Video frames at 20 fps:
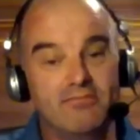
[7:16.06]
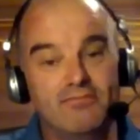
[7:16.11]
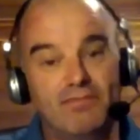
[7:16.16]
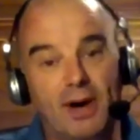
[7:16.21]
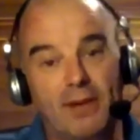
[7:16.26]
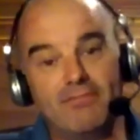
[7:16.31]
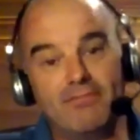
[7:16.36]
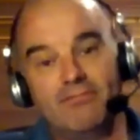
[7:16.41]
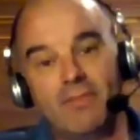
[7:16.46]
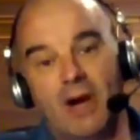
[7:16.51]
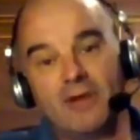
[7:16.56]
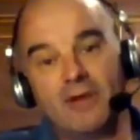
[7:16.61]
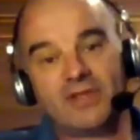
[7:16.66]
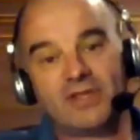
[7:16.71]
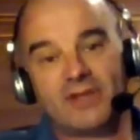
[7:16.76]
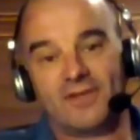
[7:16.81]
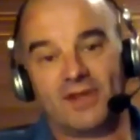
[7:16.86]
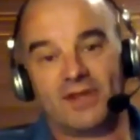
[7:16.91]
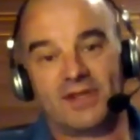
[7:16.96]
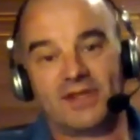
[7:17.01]
But
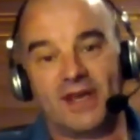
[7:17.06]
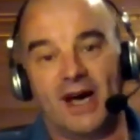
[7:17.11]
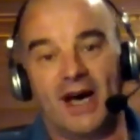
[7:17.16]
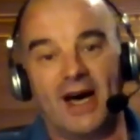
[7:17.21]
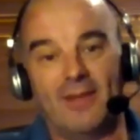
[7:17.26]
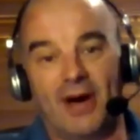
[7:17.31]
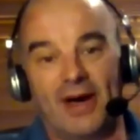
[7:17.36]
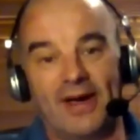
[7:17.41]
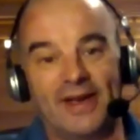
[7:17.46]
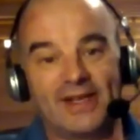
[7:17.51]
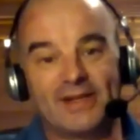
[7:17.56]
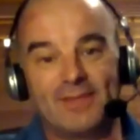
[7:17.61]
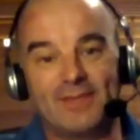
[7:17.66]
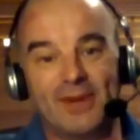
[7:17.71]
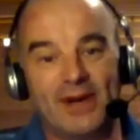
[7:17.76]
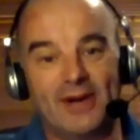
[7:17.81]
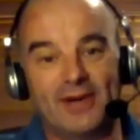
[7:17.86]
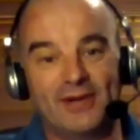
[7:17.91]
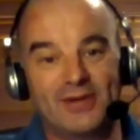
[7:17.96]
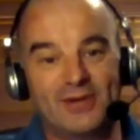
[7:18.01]
most of the time I
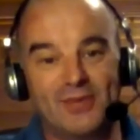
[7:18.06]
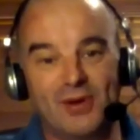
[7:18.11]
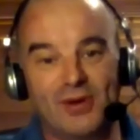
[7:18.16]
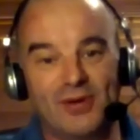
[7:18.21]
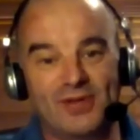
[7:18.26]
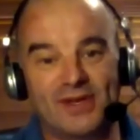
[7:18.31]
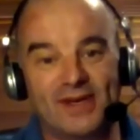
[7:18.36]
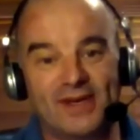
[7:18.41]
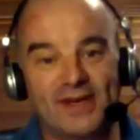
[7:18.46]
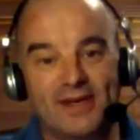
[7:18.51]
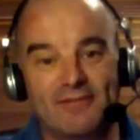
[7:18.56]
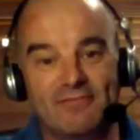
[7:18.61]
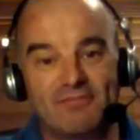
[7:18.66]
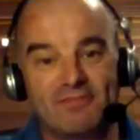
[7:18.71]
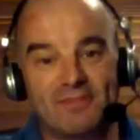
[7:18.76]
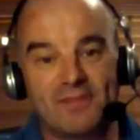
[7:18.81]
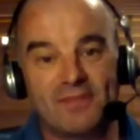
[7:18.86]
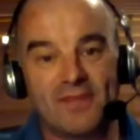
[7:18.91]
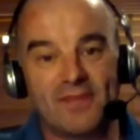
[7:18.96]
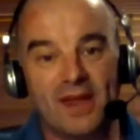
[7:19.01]
experience music
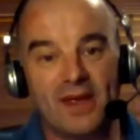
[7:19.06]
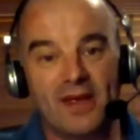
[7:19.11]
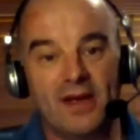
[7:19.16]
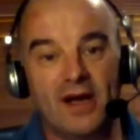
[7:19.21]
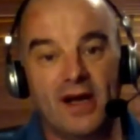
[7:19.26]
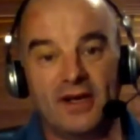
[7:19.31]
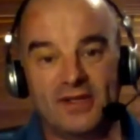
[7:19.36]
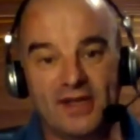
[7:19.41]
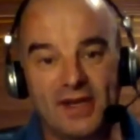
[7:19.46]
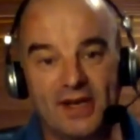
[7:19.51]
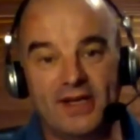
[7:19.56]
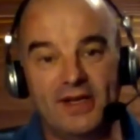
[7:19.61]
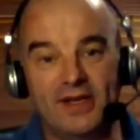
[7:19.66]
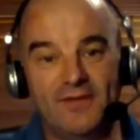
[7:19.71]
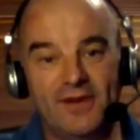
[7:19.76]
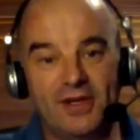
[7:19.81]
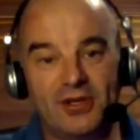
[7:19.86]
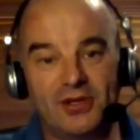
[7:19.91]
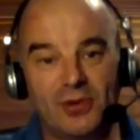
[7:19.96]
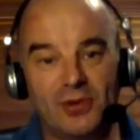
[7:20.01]
as an
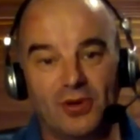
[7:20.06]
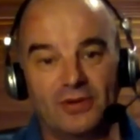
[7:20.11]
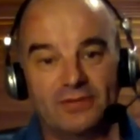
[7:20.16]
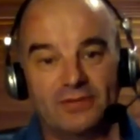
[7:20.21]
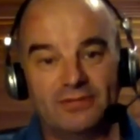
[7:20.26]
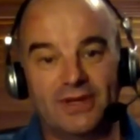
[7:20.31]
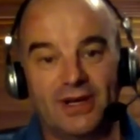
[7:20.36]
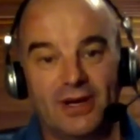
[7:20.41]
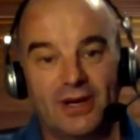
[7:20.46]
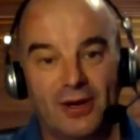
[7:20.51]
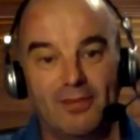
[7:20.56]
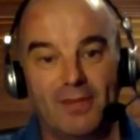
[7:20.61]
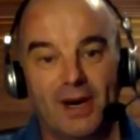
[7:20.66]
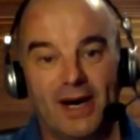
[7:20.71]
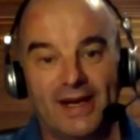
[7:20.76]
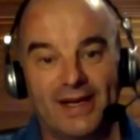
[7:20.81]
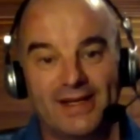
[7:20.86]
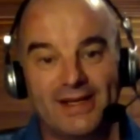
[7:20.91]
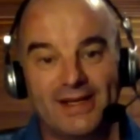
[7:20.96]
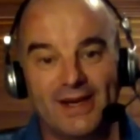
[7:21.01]
individual on
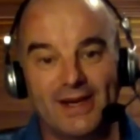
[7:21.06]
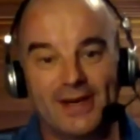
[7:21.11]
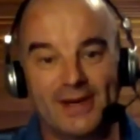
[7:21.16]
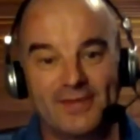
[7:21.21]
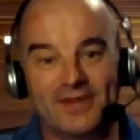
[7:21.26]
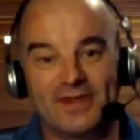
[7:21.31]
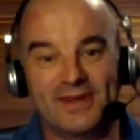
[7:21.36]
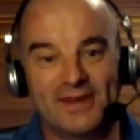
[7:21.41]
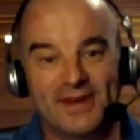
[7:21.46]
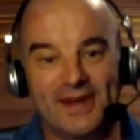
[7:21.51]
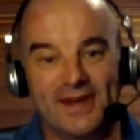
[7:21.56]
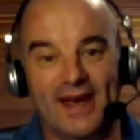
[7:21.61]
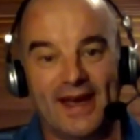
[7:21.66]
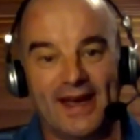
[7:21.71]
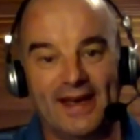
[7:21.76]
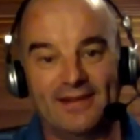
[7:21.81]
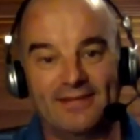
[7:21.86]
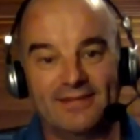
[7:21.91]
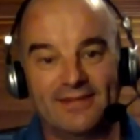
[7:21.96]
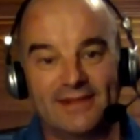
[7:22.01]
my terms
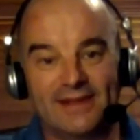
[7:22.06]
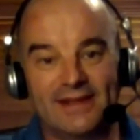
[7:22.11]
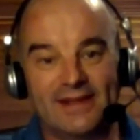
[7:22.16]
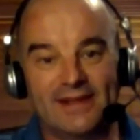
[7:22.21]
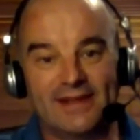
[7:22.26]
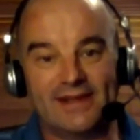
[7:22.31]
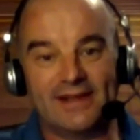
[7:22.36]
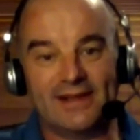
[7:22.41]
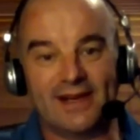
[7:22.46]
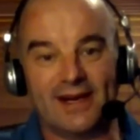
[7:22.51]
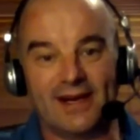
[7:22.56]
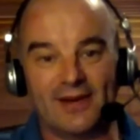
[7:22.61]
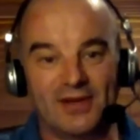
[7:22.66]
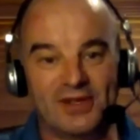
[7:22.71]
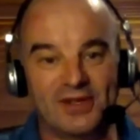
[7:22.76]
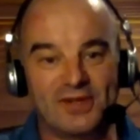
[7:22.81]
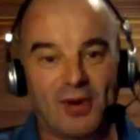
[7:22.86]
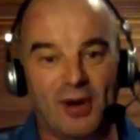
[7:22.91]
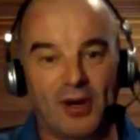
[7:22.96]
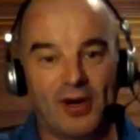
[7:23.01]
today. I
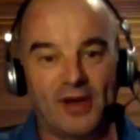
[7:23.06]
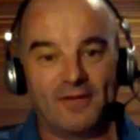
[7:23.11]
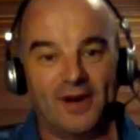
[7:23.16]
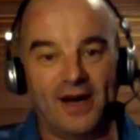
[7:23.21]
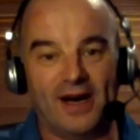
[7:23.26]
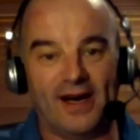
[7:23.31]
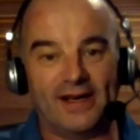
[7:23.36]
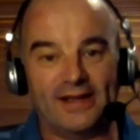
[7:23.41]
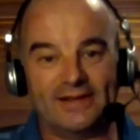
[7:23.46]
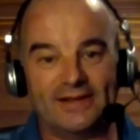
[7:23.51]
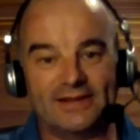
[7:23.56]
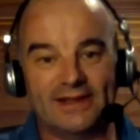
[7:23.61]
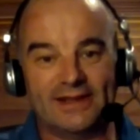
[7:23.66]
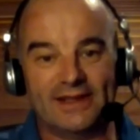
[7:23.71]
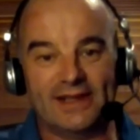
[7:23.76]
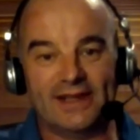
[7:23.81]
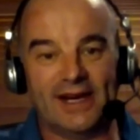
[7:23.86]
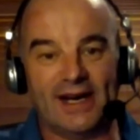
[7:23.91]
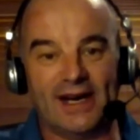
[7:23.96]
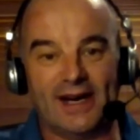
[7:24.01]
got Spotify.
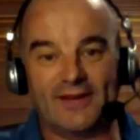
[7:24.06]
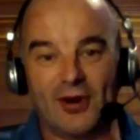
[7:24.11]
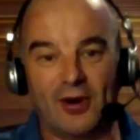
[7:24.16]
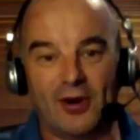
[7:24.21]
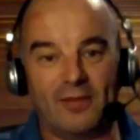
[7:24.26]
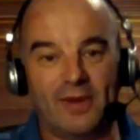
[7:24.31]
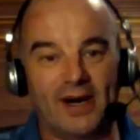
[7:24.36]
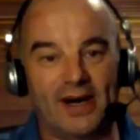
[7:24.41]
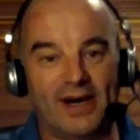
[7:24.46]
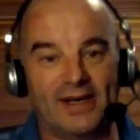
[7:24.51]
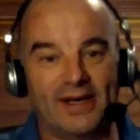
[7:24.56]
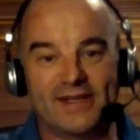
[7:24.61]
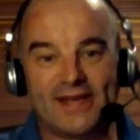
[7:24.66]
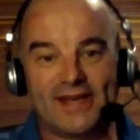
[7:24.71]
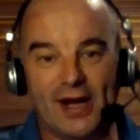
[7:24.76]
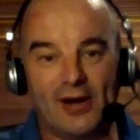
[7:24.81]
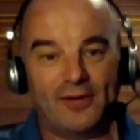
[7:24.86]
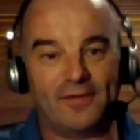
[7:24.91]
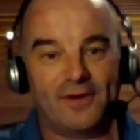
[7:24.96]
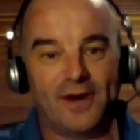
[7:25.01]
I've got my
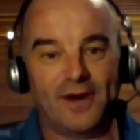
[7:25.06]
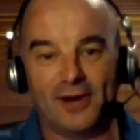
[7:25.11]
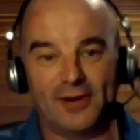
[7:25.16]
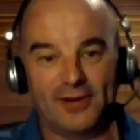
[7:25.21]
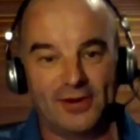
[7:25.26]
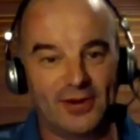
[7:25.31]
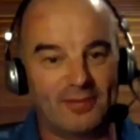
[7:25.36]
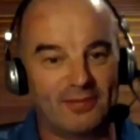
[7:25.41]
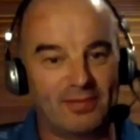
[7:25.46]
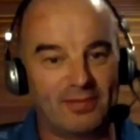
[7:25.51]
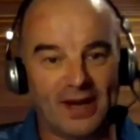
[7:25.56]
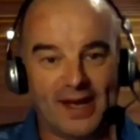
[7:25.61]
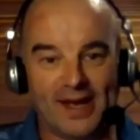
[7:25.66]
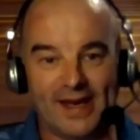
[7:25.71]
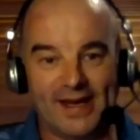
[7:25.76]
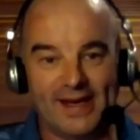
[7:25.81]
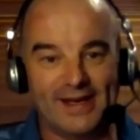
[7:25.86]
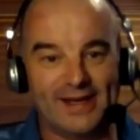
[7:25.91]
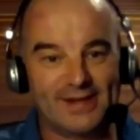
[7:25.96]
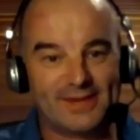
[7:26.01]
cell phone that
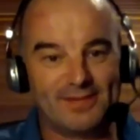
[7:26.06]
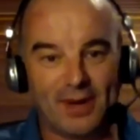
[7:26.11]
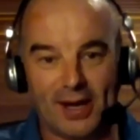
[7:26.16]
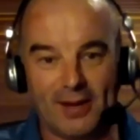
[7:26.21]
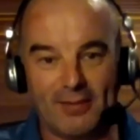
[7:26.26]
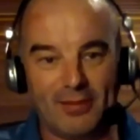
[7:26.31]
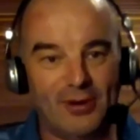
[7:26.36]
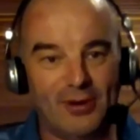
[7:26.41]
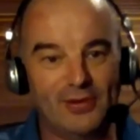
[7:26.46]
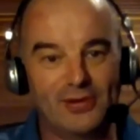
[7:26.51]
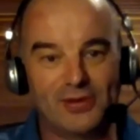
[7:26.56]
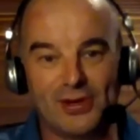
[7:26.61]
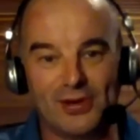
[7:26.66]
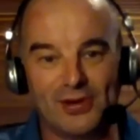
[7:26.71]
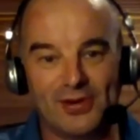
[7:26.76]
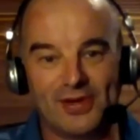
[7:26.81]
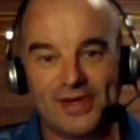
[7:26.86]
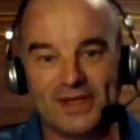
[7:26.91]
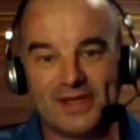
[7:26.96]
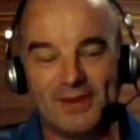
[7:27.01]
plays by
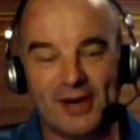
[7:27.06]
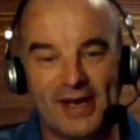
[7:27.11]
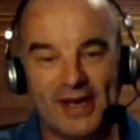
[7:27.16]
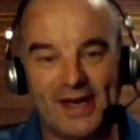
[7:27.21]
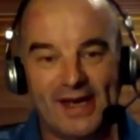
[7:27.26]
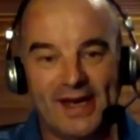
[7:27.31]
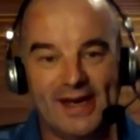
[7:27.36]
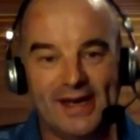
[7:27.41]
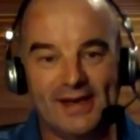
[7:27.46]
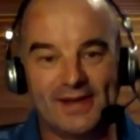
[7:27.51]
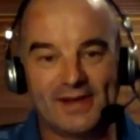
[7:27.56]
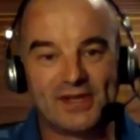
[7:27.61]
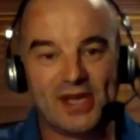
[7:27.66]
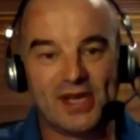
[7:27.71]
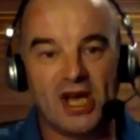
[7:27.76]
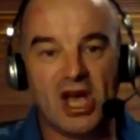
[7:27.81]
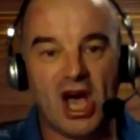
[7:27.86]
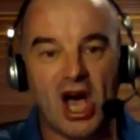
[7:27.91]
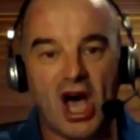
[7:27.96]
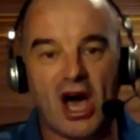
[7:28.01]
Bluetooth into my
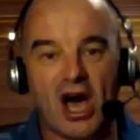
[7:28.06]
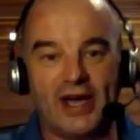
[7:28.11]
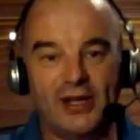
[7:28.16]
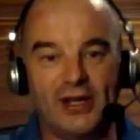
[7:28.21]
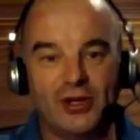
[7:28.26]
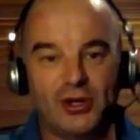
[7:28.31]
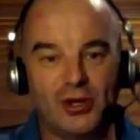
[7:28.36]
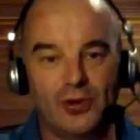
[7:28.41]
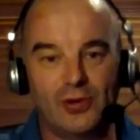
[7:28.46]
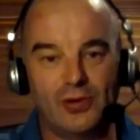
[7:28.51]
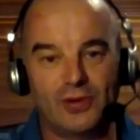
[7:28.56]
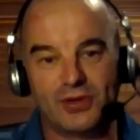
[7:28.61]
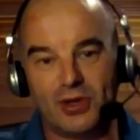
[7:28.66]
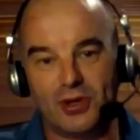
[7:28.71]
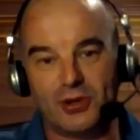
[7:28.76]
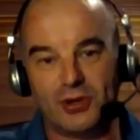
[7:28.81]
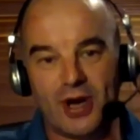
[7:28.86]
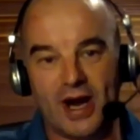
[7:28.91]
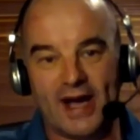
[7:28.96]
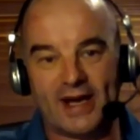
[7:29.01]
ears. I
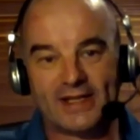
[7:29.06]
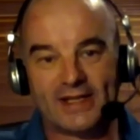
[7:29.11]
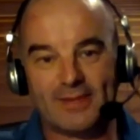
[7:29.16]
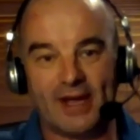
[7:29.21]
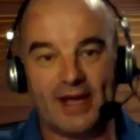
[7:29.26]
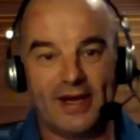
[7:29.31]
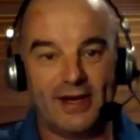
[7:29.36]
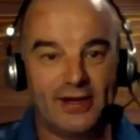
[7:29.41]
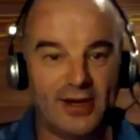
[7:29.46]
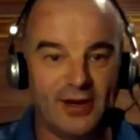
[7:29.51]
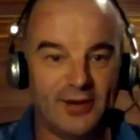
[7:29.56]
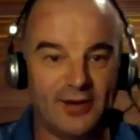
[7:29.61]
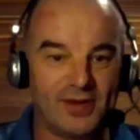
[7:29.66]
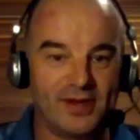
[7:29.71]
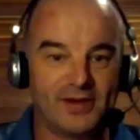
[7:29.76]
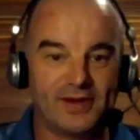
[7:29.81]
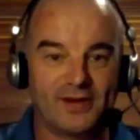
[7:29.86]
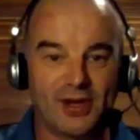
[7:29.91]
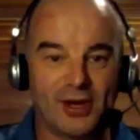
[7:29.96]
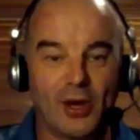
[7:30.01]
choose the tracks played. You
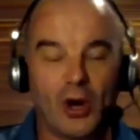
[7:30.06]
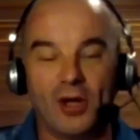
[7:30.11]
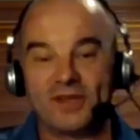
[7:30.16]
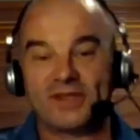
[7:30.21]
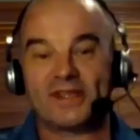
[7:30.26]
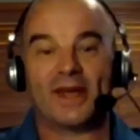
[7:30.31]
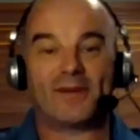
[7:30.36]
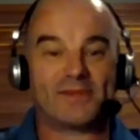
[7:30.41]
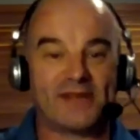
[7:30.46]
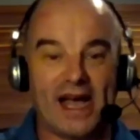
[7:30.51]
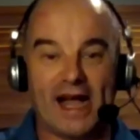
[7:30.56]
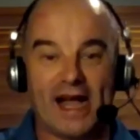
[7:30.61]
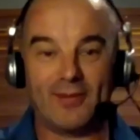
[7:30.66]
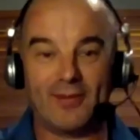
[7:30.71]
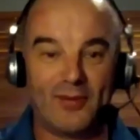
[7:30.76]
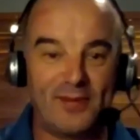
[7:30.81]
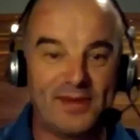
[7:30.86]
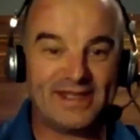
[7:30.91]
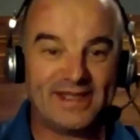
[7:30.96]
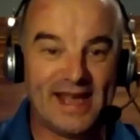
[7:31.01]
know, the concept
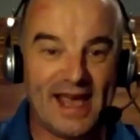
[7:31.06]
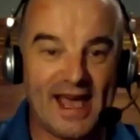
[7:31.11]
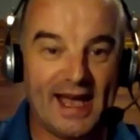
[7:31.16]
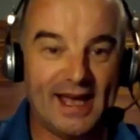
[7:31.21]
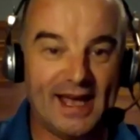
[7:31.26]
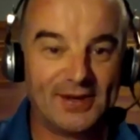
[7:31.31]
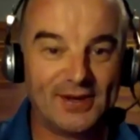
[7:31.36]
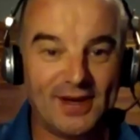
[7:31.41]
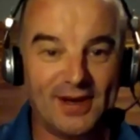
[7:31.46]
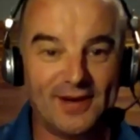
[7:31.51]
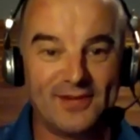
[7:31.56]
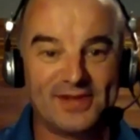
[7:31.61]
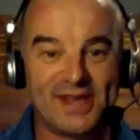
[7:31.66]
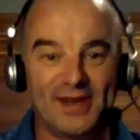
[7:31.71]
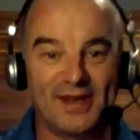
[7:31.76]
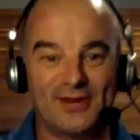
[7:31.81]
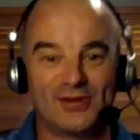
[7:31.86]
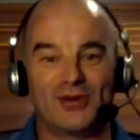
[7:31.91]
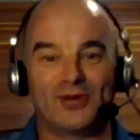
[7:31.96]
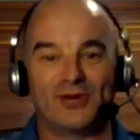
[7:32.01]
album is dead. I would
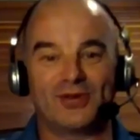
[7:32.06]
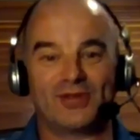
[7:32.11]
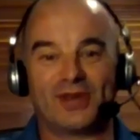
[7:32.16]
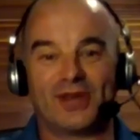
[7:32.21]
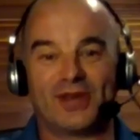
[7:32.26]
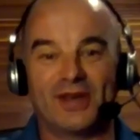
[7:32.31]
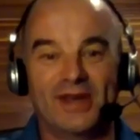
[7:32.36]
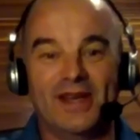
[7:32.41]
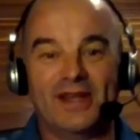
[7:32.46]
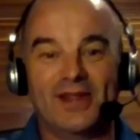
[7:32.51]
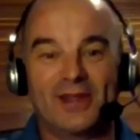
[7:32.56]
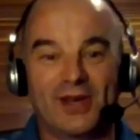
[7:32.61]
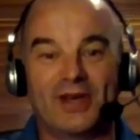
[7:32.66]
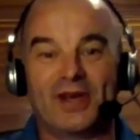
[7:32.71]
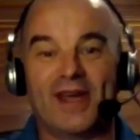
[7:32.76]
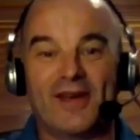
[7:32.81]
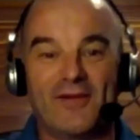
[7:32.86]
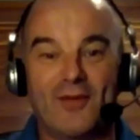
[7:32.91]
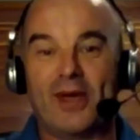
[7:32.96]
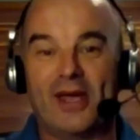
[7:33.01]
say to students, there
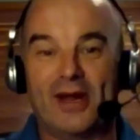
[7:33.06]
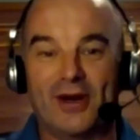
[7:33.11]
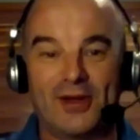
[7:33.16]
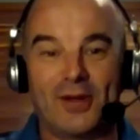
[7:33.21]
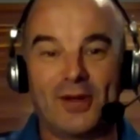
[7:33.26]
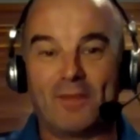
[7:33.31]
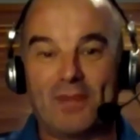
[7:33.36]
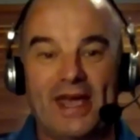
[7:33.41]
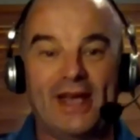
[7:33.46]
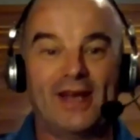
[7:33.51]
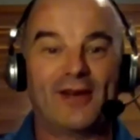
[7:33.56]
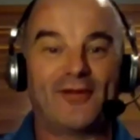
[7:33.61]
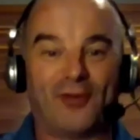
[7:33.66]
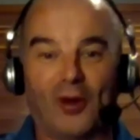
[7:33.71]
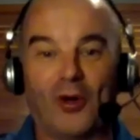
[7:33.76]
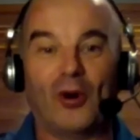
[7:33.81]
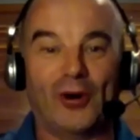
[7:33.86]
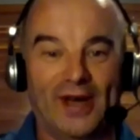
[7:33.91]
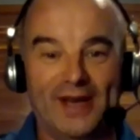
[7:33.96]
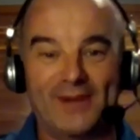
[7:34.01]
can never be another Pink
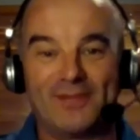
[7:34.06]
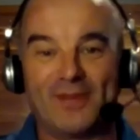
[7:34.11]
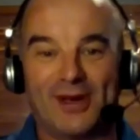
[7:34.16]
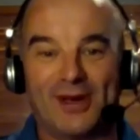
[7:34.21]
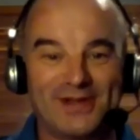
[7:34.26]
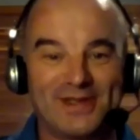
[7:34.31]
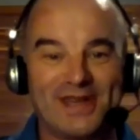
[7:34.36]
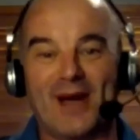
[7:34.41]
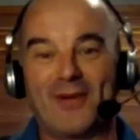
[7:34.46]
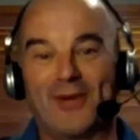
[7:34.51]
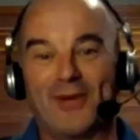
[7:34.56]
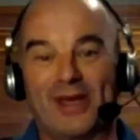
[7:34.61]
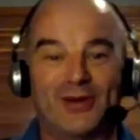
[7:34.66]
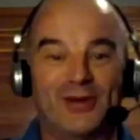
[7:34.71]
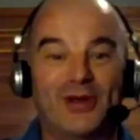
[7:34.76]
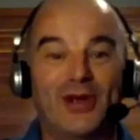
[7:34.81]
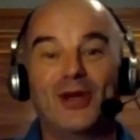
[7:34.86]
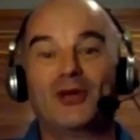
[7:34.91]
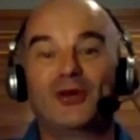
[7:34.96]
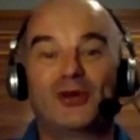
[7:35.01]
Floyd, because now we
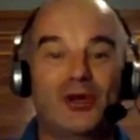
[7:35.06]
can